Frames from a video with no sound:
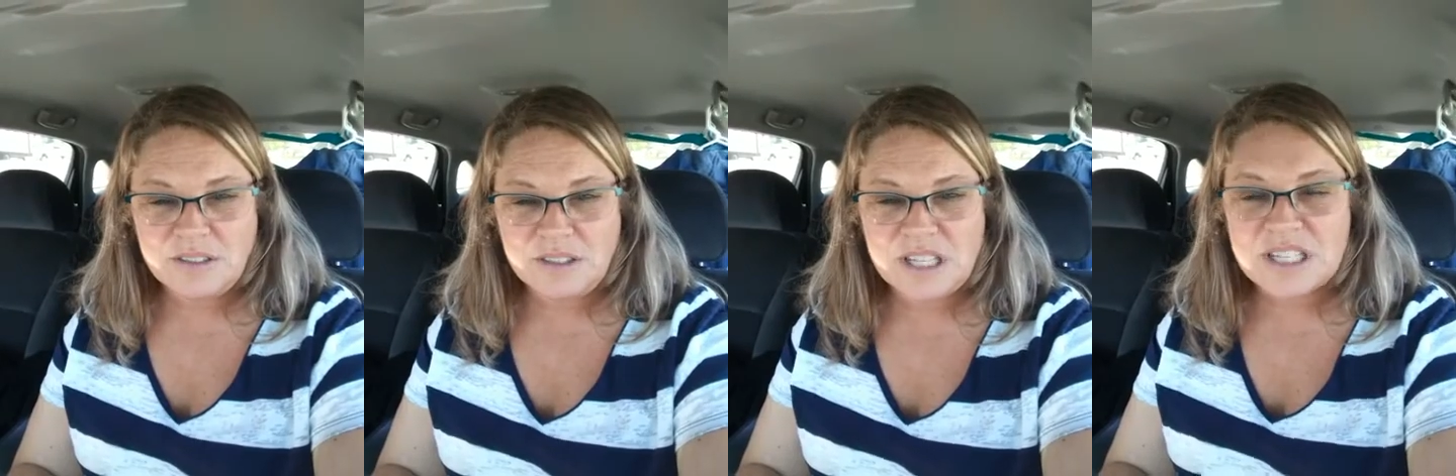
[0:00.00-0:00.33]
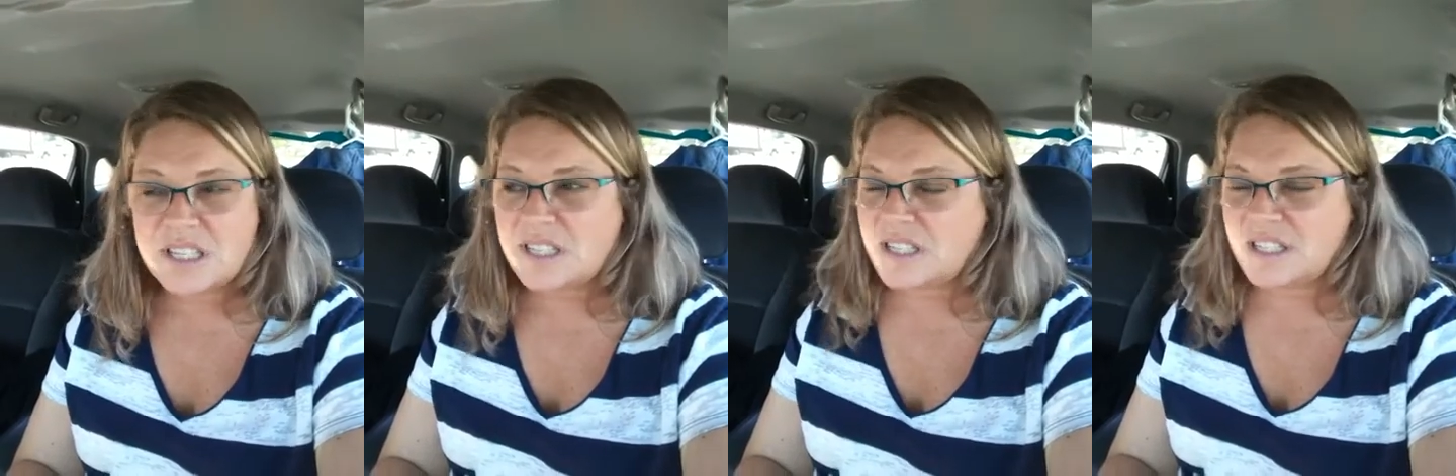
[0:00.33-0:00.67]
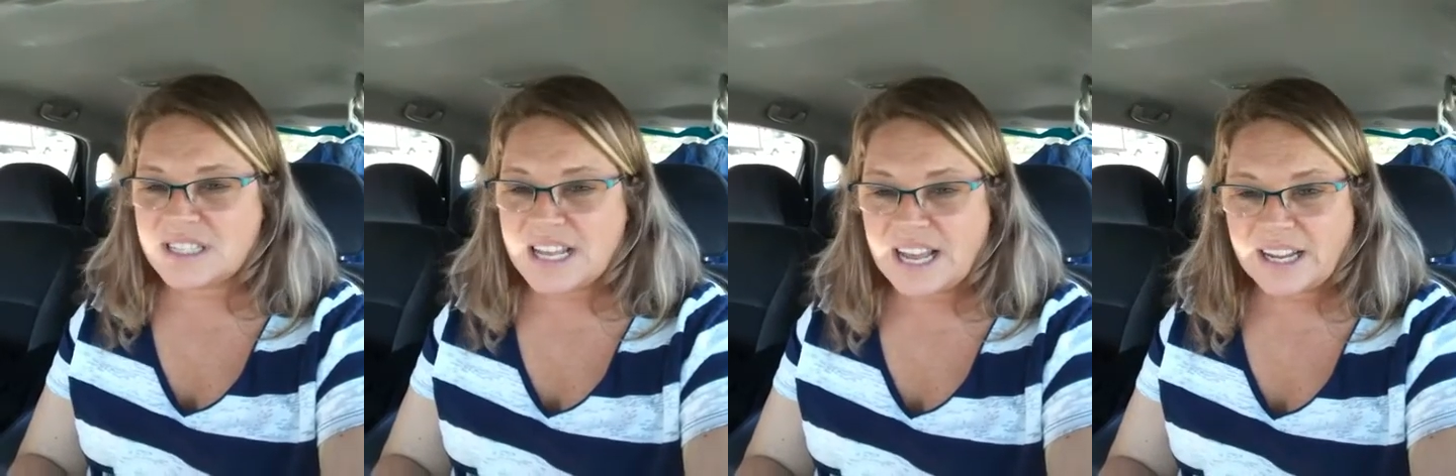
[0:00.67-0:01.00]
This is
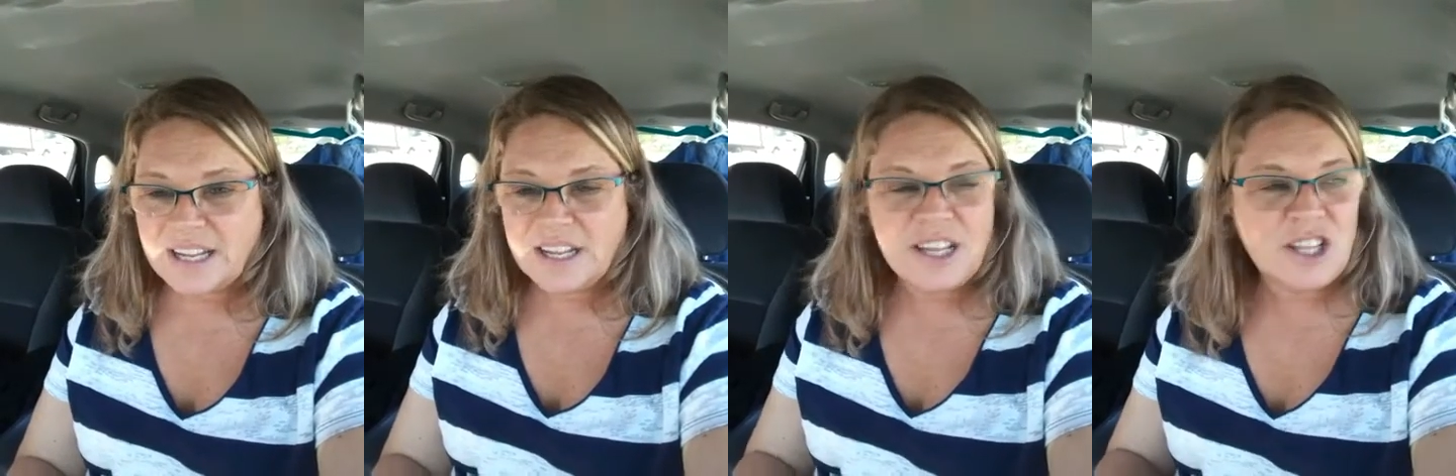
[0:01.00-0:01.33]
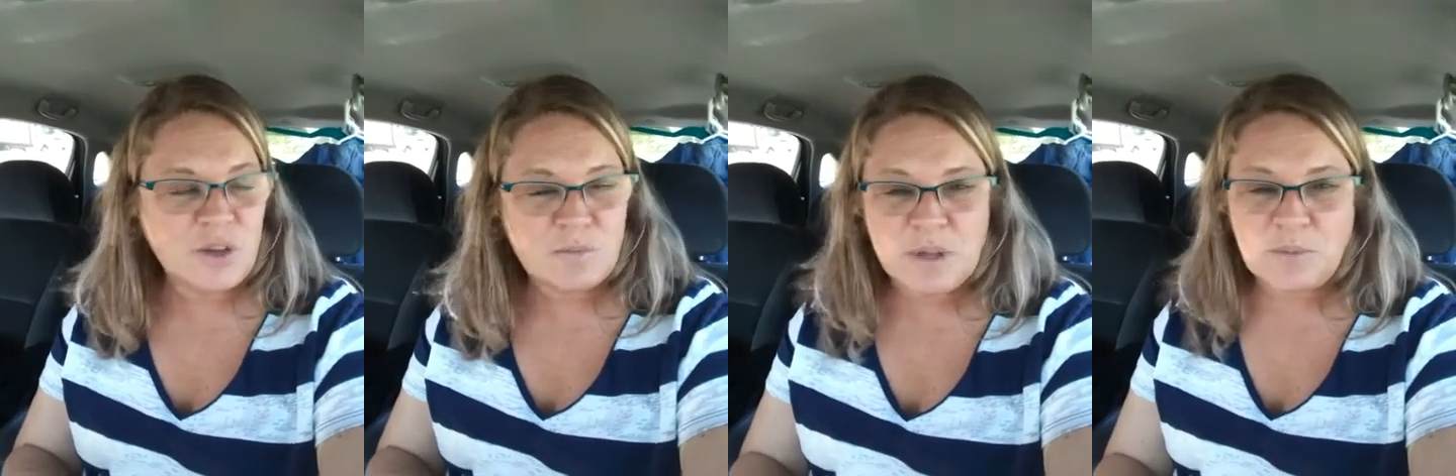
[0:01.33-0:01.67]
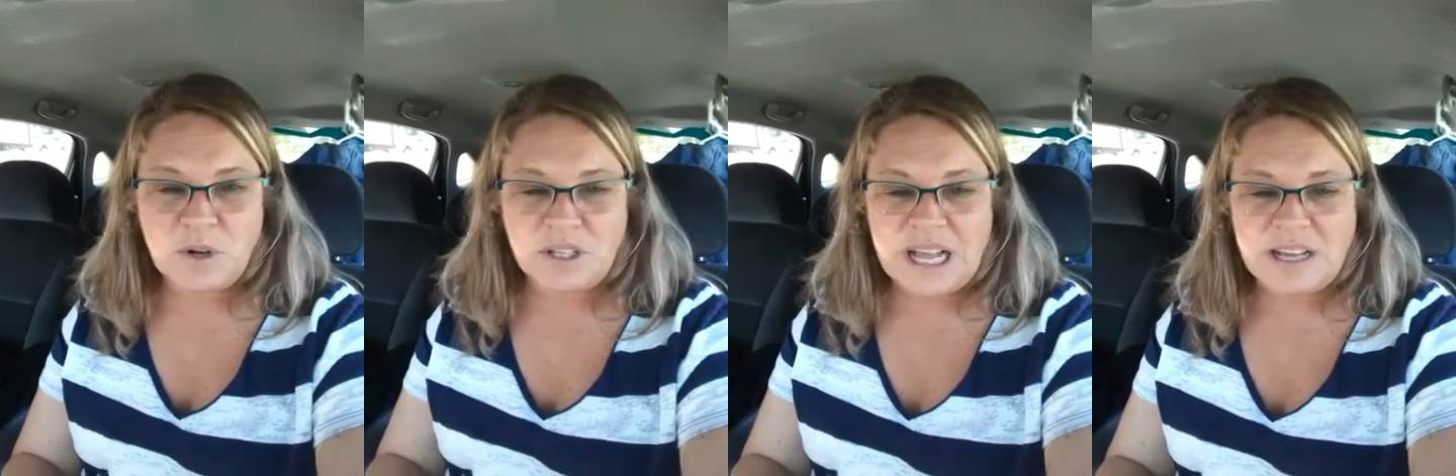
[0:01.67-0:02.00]
sick that
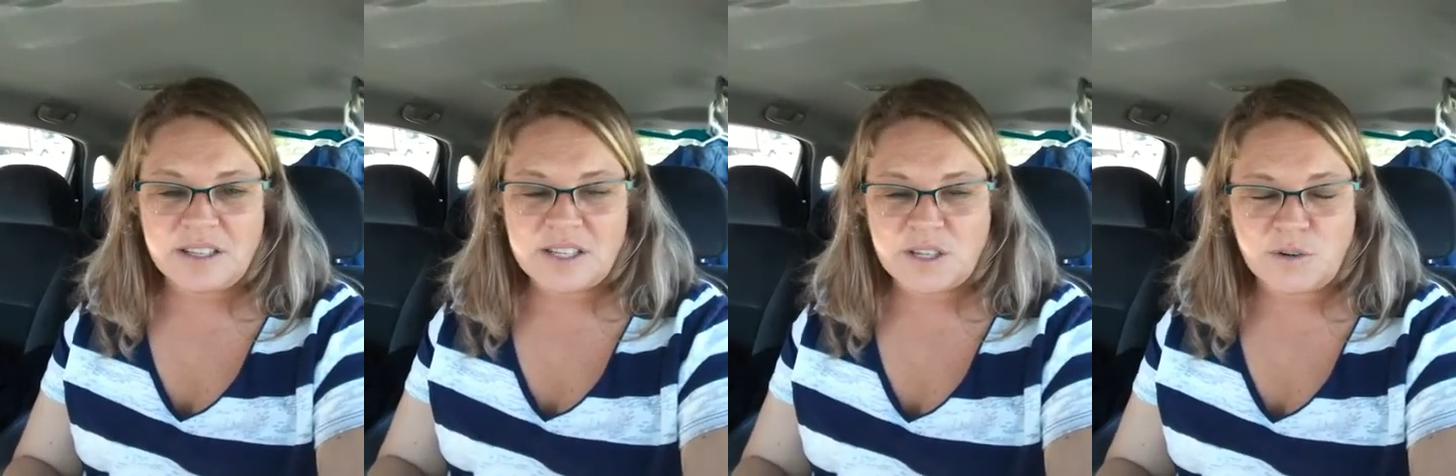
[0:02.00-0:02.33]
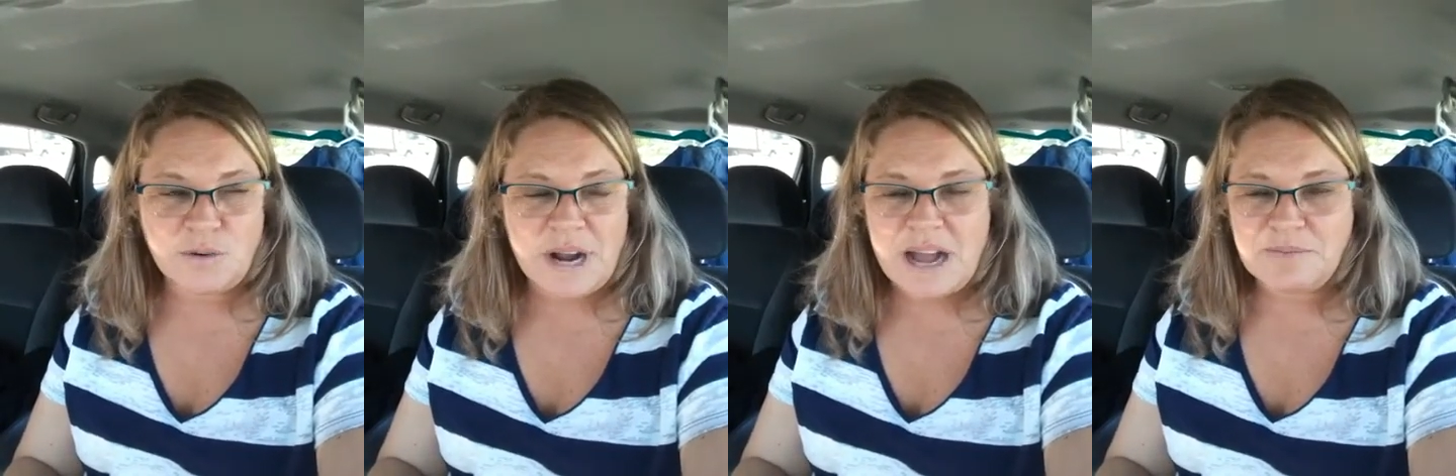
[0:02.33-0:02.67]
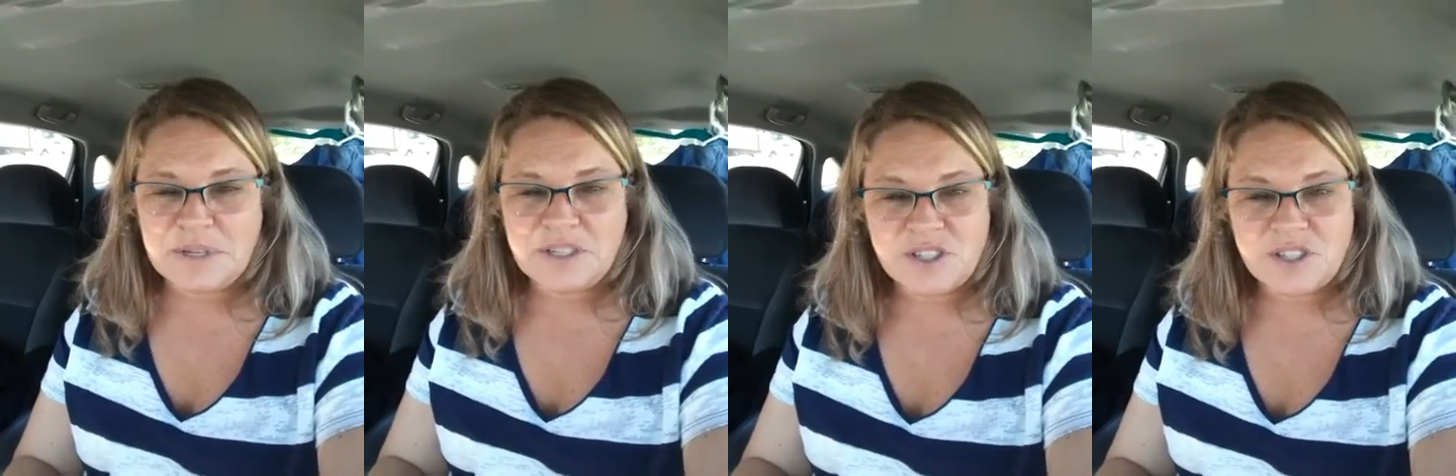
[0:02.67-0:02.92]
people allow this crap.